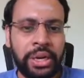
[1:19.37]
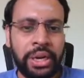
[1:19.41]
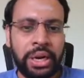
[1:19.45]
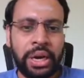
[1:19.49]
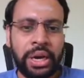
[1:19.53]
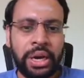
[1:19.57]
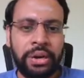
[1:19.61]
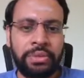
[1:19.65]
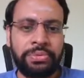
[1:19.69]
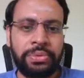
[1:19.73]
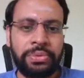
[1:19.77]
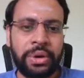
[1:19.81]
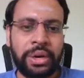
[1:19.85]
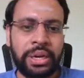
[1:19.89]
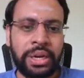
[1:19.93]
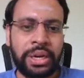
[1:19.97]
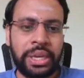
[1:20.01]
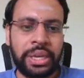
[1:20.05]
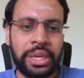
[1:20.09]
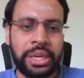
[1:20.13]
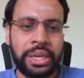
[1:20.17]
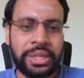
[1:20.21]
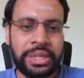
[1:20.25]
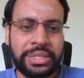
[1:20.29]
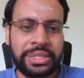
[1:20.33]
And if you are
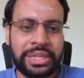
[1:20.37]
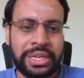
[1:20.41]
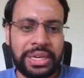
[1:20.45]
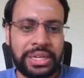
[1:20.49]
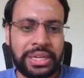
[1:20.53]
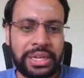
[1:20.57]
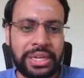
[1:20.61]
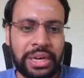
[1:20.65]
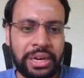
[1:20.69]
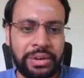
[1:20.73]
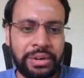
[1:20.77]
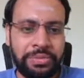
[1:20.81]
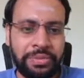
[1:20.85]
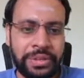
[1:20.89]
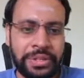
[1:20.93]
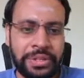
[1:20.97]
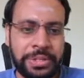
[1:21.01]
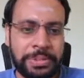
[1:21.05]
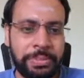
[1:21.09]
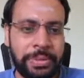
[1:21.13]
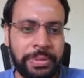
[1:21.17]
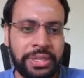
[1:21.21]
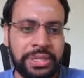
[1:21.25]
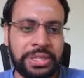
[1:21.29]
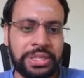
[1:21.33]
taking the central difference
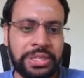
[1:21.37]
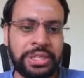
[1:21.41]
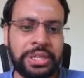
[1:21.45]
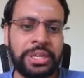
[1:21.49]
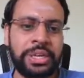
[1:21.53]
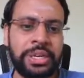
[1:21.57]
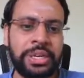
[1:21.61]
based